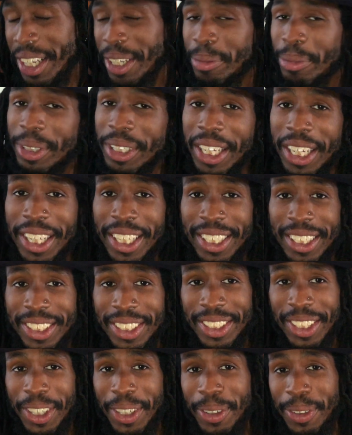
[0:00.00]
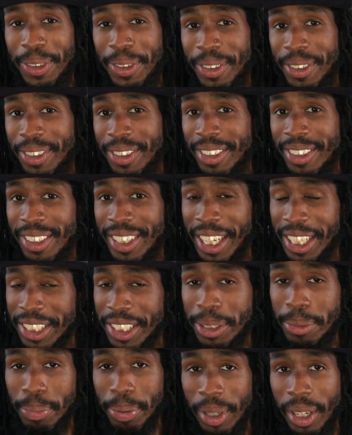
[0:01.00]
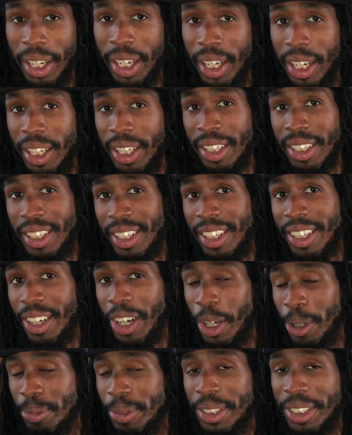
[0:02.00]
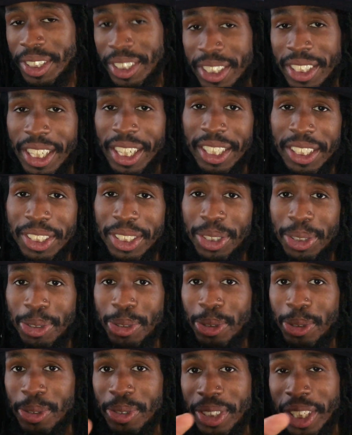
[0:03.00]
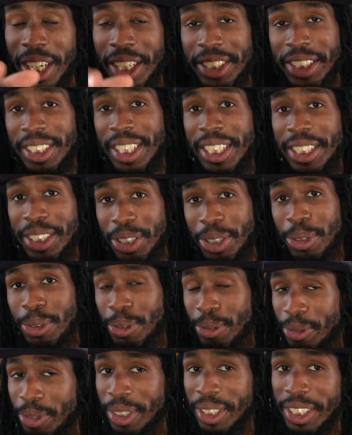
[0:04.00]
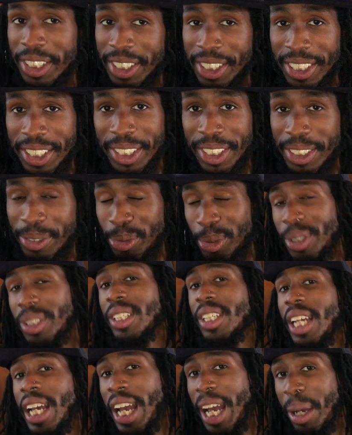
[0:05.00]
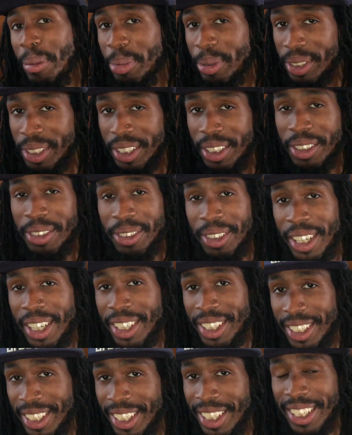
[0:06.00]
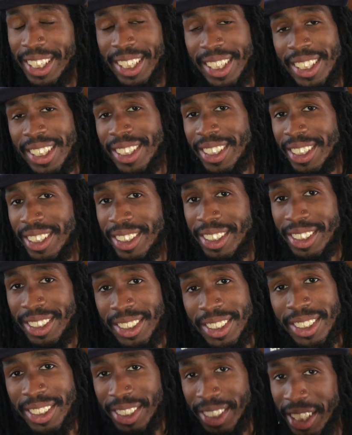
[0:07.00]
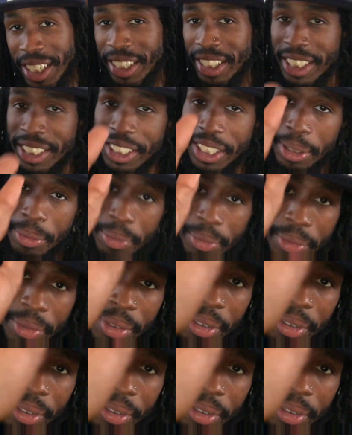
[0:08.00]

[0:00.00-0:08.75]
but yeah, so that's the plan. Hope to see y'all soon. Y'all stay tuned for this. This is really happening, okay? See y'all next time.